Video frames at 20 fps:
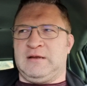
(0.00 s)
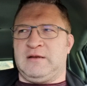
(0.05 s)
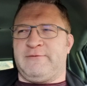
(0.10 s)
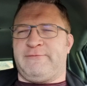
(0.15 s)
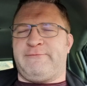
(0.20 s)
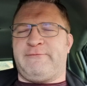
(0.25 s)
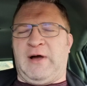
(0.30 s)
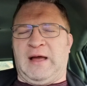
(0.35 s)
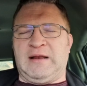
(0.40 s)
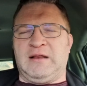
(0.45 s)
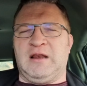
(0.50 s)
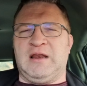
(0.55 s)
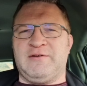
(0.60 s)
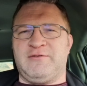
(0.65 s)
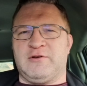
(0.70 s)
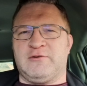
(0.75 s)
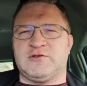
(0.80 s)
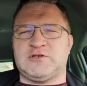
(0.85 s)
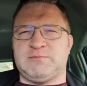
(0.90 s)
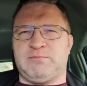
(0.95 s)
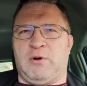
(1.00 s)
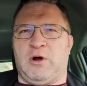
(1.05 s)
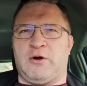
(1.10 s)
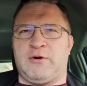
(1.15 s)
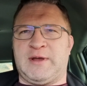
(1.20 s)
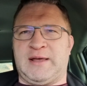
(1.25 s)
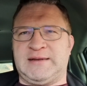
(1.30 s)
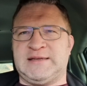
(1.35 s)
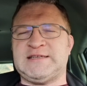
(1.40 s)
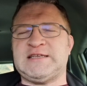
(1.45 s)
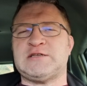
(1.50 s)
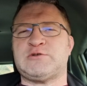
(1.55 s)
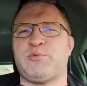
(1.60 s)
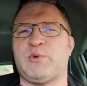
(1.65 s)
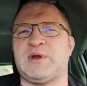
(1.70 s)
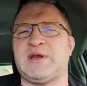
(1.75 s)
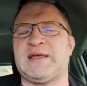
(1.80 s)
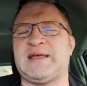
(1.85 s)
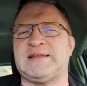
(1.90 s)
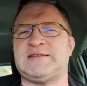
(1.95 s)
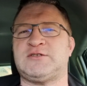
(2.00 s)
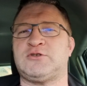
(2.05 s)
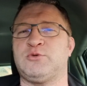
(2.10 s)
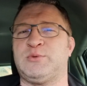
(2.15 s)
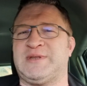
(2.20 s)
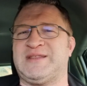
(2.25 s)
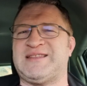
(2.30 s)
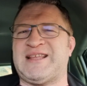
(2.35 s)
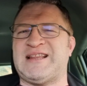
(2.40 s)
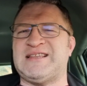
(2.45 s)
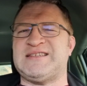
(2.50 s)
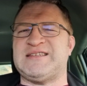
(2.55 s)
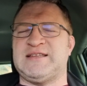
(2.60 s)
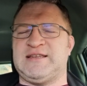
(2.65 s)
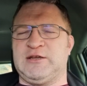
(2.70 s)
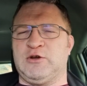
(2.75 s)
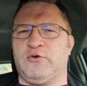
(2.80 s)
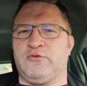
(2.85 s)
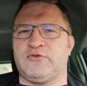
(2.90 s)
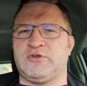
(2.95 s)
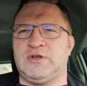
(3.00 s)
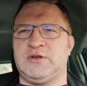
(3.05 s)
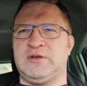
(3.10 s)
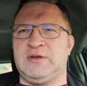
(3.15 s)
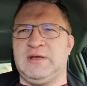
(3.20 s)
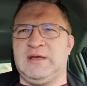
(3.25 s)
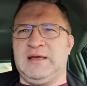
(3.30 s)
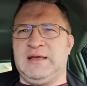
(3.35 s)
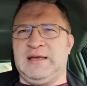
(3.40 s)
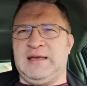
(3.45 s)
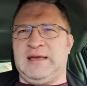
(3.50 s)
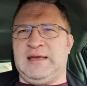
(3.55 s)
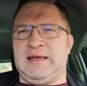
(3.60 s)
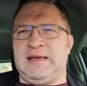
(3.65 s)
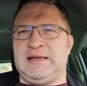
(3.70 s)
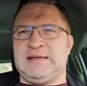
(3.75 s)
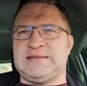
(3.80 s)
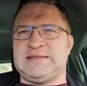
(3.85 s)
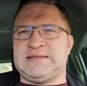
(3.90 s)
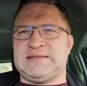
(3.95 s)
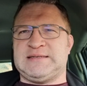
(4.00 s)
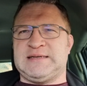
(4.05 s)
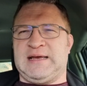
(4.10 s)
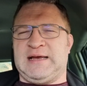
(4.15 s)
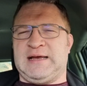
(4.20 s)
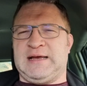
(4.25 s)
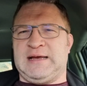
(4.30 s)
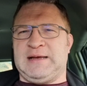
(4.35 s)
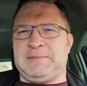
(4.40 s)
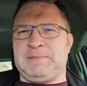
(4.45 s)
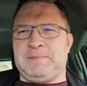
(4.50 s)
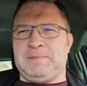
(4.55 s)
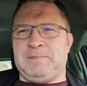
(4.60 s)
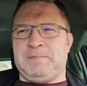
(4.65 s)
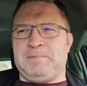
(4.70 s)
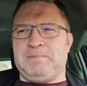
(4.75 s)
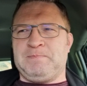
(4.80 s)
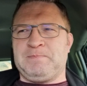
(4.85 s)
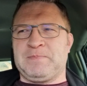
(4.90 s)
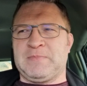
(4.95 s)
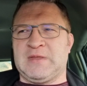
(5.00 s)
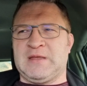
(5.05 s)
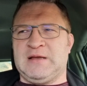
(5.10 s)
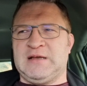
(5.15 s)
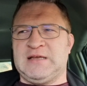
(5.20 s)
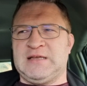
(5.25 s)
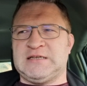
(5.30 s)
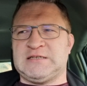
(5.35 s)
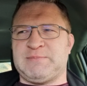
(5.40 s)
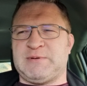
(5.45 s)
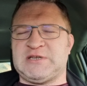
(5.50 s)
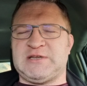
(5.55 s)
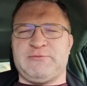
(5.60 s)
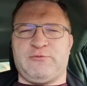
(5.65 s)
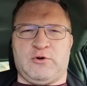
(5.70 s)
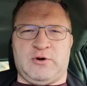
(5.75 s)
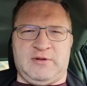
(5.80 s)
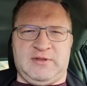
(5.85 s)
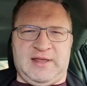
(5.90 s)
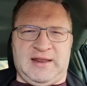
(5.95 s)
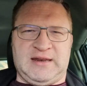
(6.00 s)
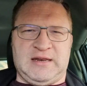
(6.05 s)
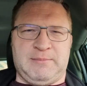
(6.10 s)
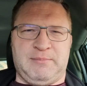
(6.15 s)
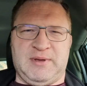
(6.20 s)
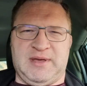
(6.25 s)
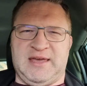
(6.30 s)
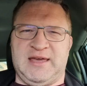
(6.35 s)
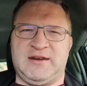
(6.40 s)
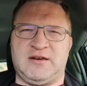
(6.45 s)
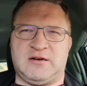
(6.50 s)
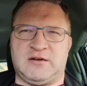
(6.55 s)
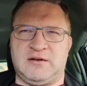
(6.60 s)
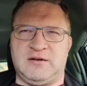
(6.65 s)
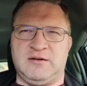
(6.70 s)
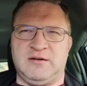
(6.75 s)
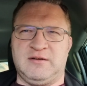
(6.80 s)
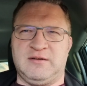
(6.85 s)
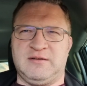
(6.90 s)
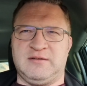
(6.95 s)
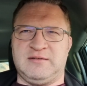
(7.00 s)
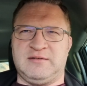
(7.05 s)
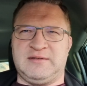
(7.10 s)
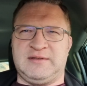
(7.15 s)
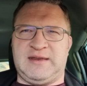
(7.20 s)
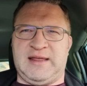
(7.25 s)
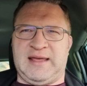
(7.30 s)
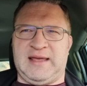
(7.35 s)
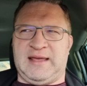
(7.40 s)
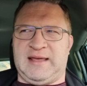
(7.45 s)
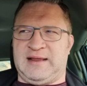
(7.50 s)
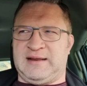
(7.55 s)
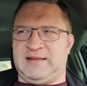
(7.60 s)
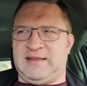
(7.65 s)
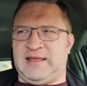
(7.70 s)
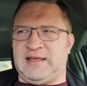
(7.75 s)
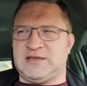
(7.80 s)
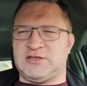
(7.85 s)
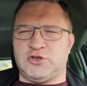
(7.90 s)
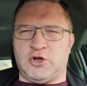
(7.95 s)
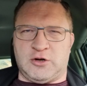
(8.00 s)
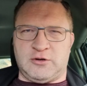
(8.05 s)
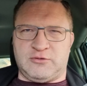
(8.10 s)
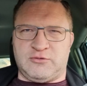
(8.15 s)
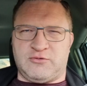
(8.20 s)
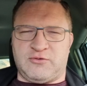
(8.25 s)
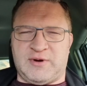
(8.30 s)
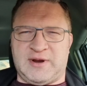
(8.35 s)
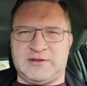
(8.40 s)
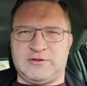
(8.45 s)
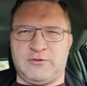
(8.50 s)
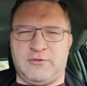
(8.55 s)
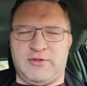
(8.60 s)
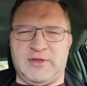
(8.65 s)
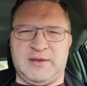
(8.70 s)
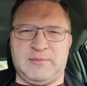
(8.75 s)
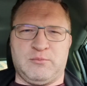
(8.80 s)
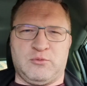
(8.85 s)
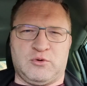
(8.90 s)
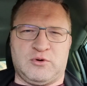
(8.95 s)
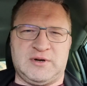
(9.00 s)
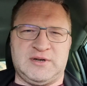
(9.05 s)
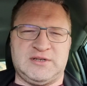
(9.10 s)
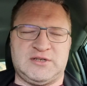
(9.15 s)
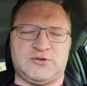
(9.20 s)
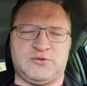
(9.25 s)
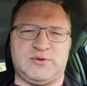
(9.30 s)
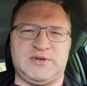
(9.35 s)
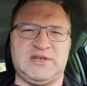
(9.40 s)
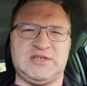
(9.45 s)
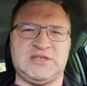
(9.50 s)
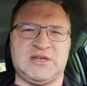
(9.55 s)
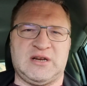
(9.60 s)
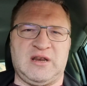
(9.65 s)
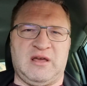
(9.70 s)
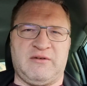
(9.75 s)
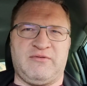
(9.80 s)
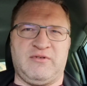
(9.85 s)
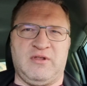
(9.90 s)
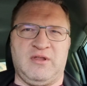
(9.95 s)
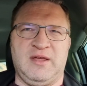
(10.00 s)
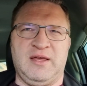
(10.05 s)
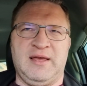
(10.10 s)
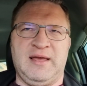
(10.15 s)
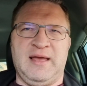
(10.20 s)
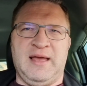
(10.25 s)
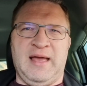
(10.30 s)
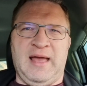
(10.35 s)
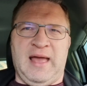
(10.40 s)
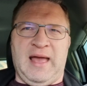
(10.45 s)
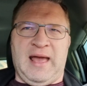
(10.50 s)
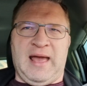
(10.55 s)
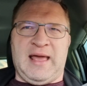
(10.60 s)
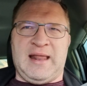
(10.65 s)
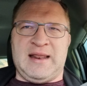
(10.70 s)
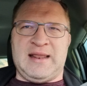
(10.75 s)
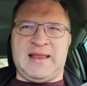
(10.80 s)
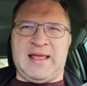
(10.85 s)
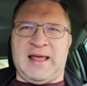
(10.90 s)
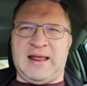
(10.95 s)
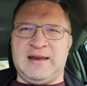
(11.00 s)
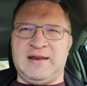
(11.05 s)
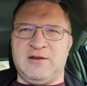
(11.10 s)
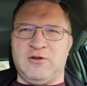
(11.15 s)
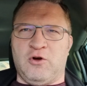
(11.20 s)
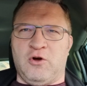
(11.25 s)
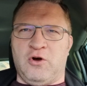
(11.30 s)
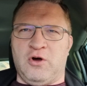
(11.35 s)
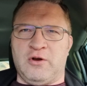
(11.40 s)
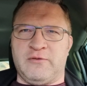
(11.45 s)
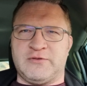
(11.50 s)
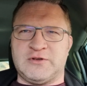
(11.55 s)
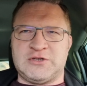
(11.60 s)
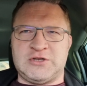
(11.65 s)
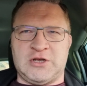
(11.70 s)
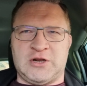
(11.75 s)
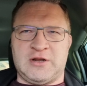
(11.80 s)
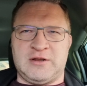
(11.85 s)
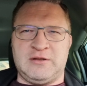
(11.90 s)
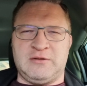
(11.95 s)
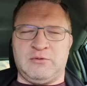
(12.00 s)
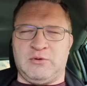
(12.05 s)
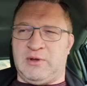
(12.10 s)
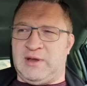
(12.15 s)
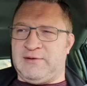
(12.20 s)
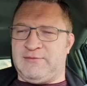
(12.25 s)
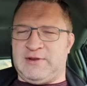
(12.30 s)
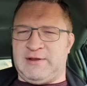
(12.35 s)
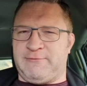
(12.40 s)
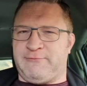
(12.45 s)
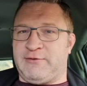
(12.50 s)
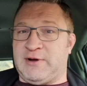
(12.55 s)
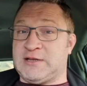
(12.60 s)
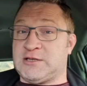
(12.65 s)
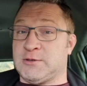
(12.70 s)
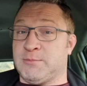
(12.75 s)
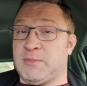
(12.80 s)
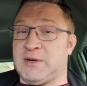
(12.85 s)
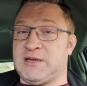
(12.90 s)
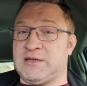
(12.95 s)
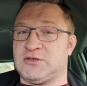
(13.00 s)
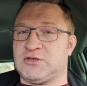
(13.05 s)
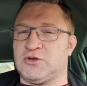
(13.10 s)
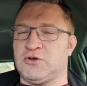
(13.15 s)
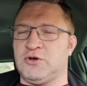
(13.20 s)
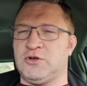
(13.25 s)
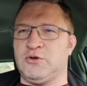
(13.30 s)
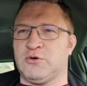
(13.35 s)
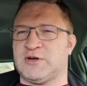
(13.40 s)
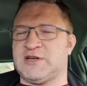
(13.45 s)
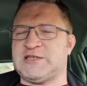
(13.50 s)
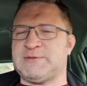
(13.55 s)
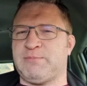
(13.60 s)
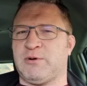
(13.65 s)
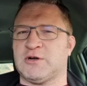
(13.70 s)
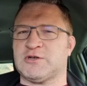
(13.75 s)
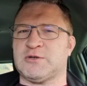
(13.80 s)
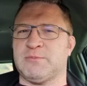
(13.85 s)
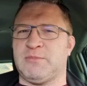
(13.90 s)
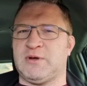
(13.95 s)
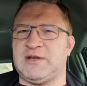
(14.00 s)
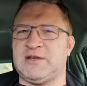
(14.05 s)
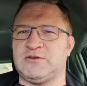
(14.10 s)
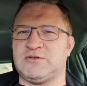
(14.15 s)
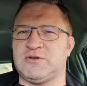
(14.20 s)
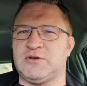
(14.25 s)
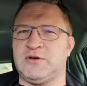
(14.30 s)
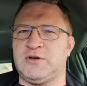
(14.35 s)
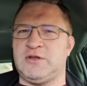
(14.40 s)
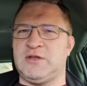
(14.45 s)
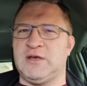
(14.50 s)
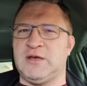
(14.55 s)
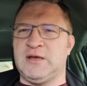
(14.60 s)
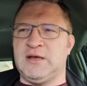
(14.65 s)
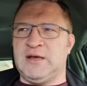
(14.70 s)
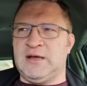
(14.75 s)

The final level of sparring, and this is where it gets to intensity often, is especially for then the beginner, they start trying to think more in strategic level, and then all of a sudden, if they fight somebody who's good or they spar somebody who's good,